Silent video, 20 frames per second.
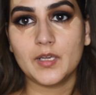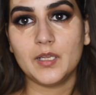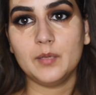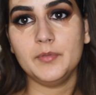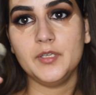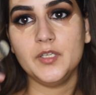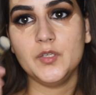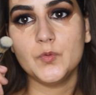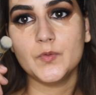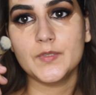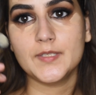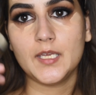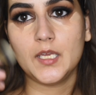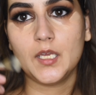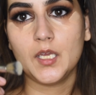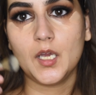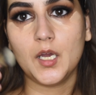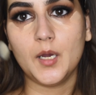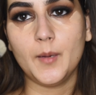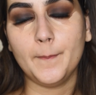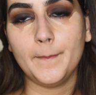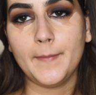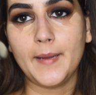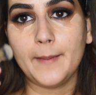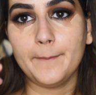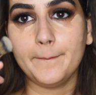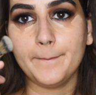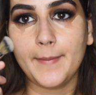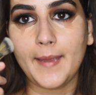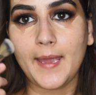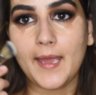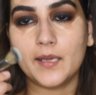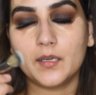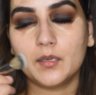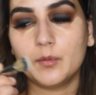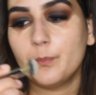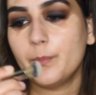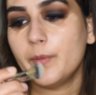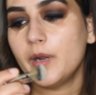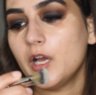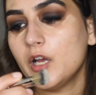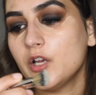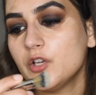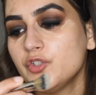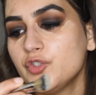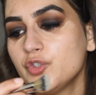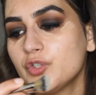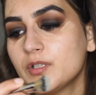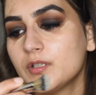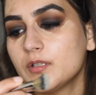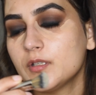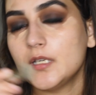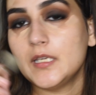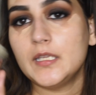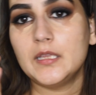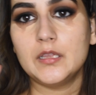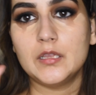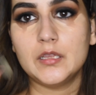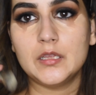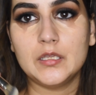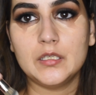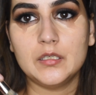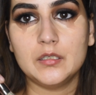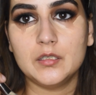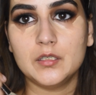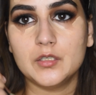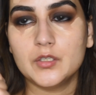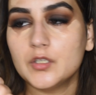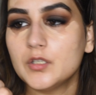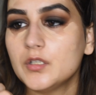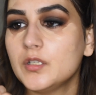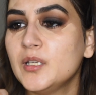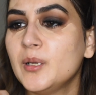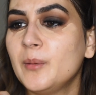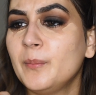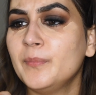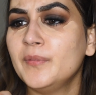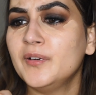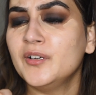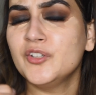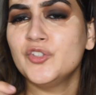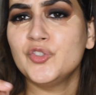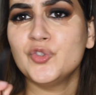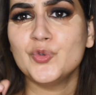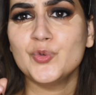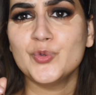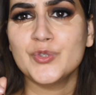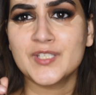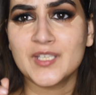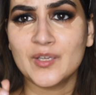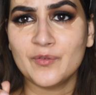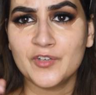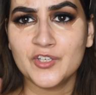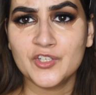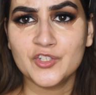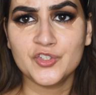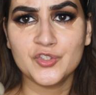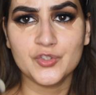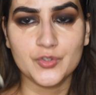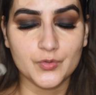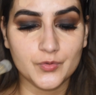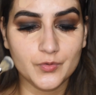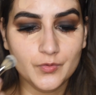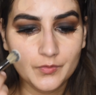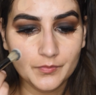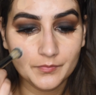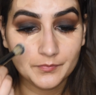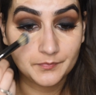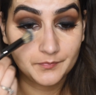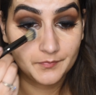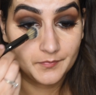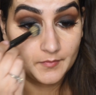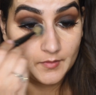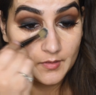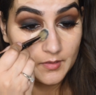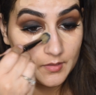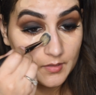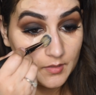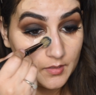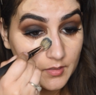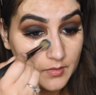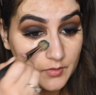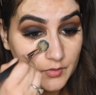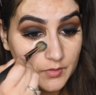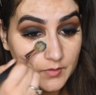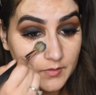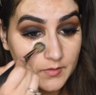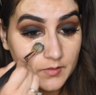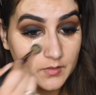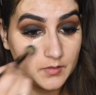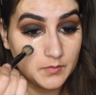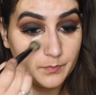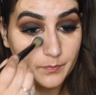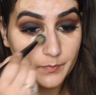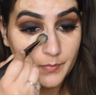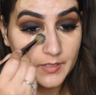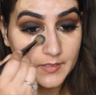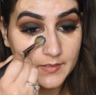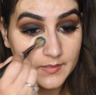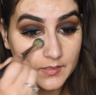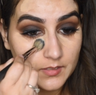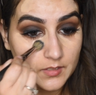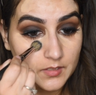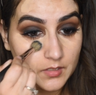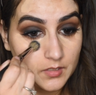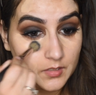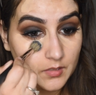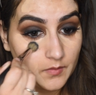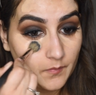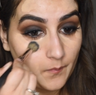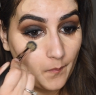I'll be using a matte pack brush in the number 272. I'll just press it.